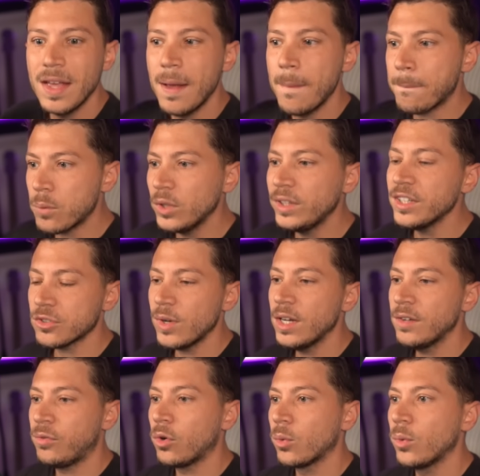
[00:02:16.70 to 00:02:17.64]
Pretty
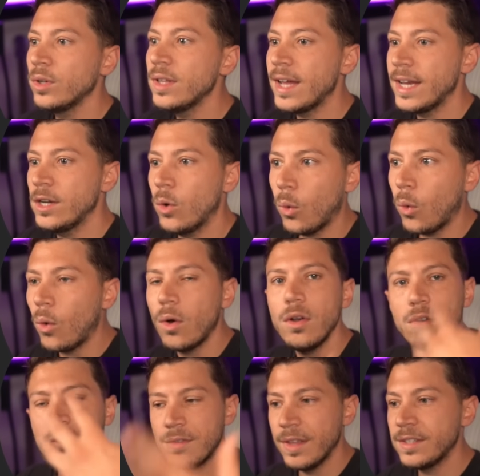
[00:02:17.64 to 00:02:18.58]
straightforward. And all
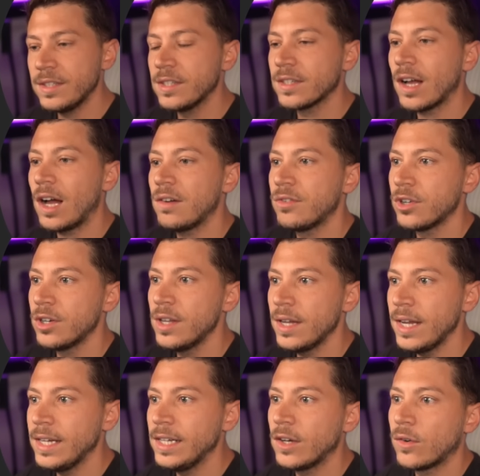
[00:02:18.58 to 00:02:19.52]
of this is covered
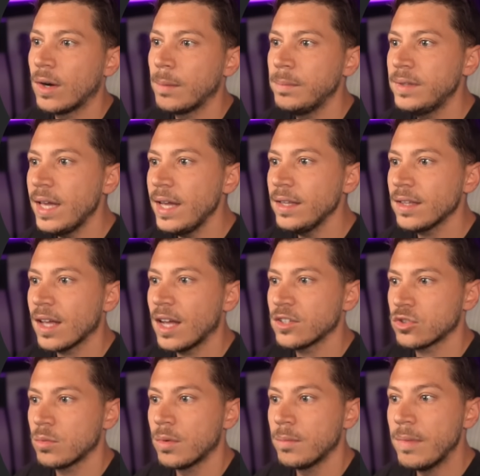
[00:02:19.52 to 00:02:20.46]
in our update
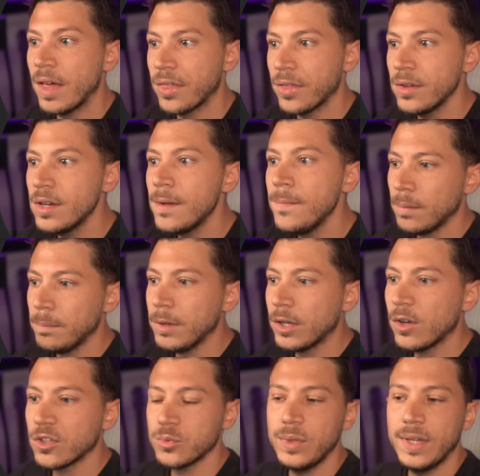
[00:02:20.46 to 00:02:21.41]
customer method
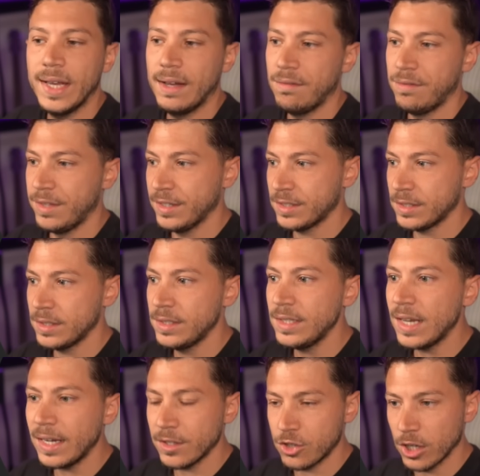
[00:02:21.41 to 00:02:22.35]
because we have this
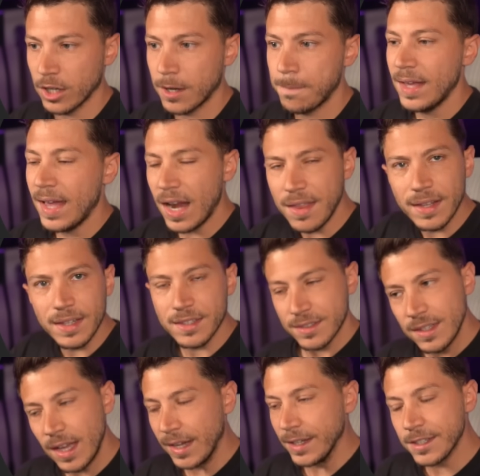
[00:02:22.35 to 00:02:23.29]
null check. And that is
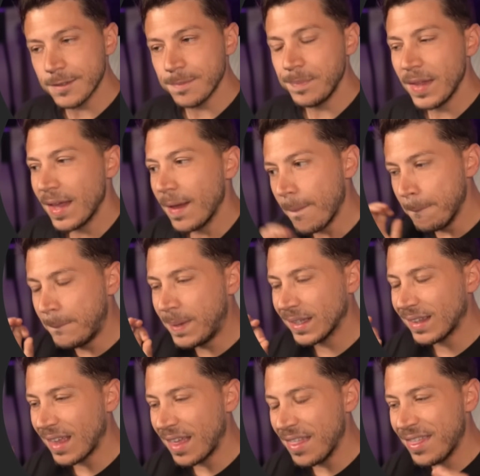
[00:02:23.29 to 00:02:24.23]
nice.
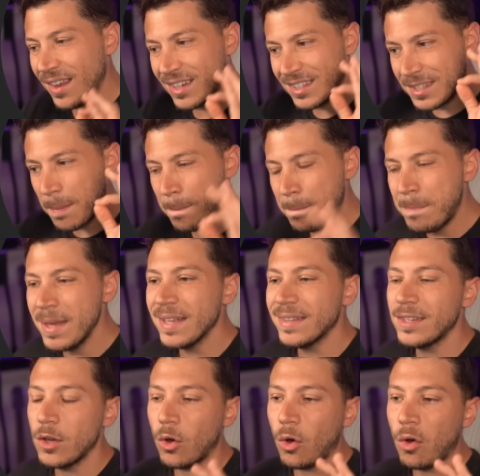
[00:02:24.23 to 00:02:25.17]
But there's a
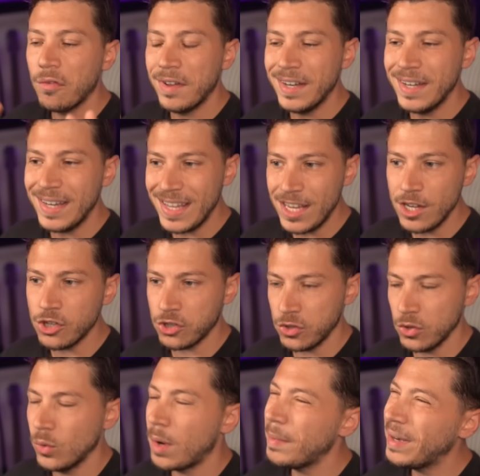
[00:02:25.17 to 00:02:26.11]
bit of an
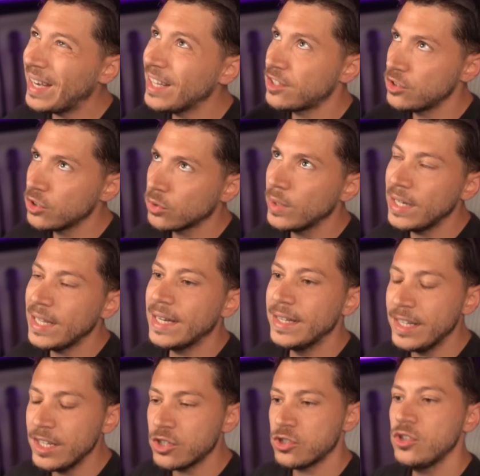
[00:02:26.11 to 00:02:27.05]
issue. I mean, it's not really an
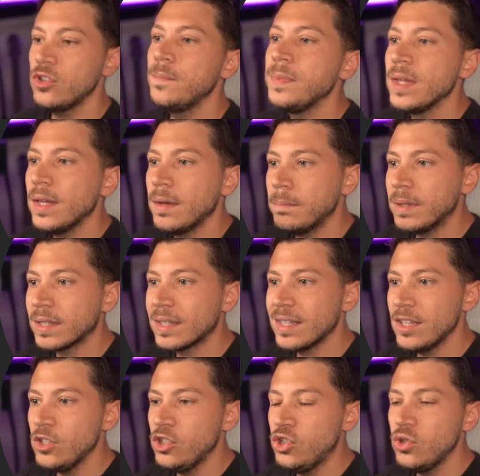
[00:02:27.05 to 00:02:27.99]
issue, but
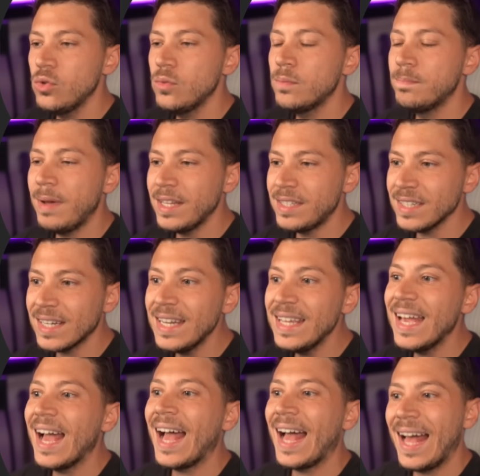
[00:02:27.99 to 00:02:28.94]
you basically
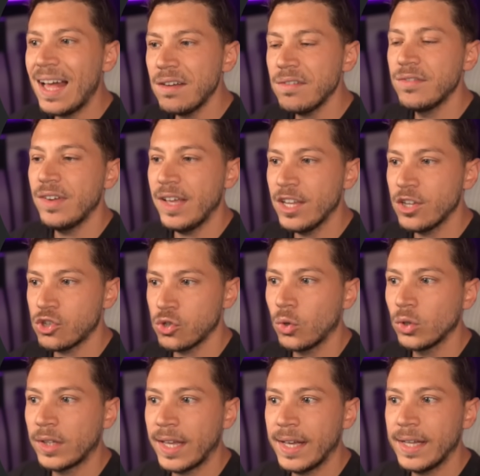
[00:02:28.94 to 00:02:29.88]
have a
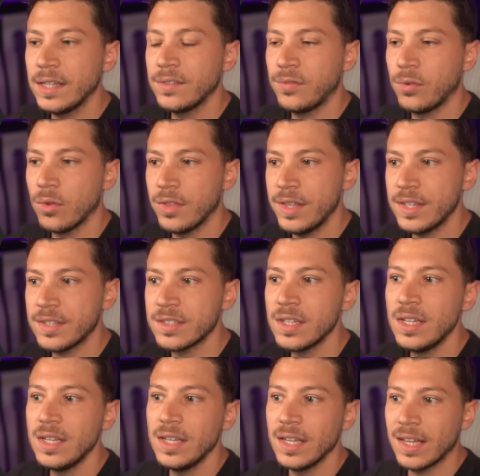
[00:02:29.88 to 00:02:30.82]
shorthand for this
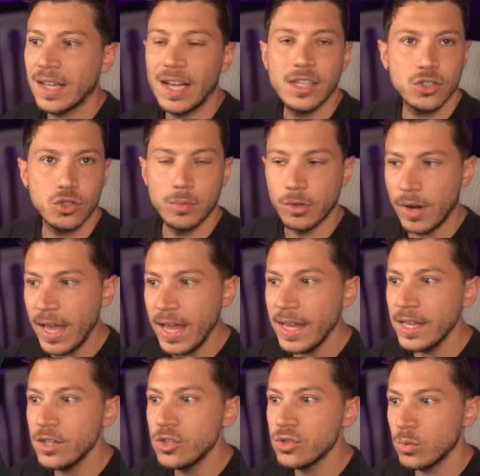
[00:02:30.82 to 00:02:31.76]
customer
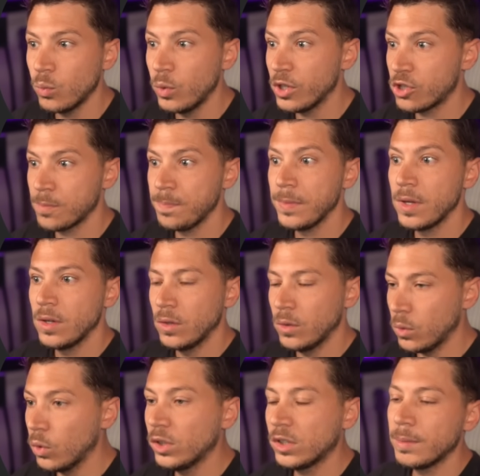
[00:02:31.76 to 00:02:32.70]
age, which
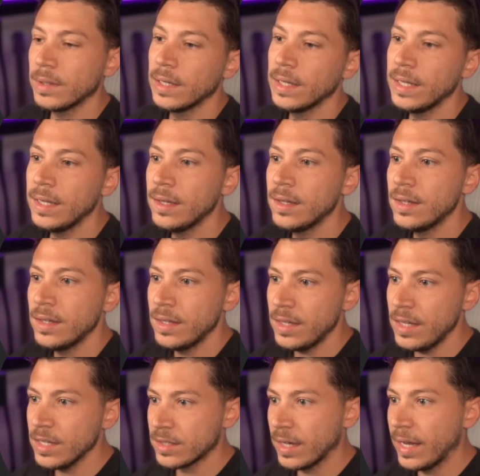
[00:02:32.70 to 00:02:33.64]
ultimately
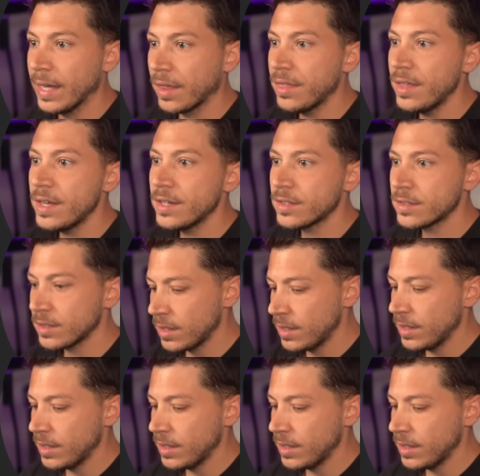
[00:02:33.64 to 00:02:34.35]
is like this.